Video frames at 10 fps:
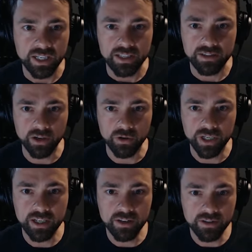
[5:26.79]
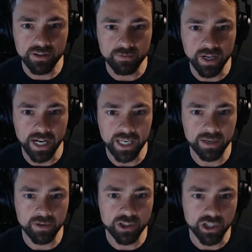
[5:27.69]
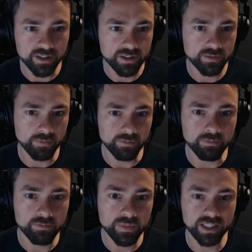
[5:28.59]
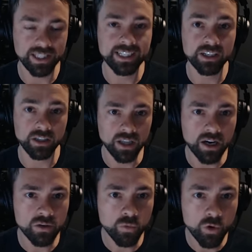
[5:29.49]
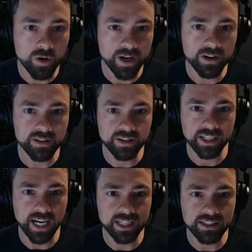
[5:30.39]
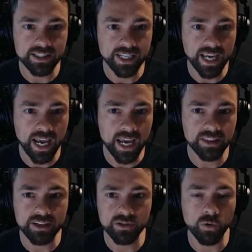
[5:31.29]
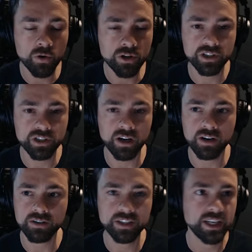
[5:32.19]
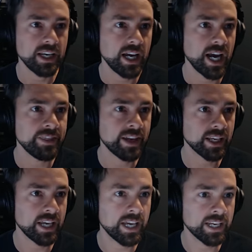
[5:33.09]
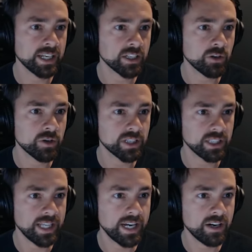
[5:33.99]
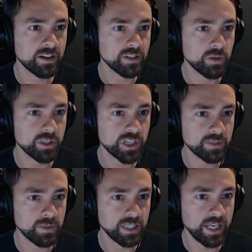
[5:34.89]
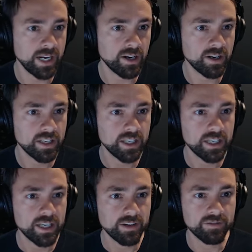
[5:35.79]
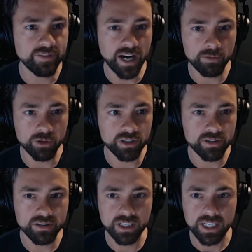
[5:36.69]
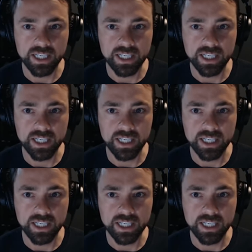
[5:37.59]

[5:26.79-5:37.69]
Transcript: So here's my image. It's selected a lot of the warm areas of the galaxy and these orange stars. And then again, I'm going to go into layer, new adjustment layer, vibrance.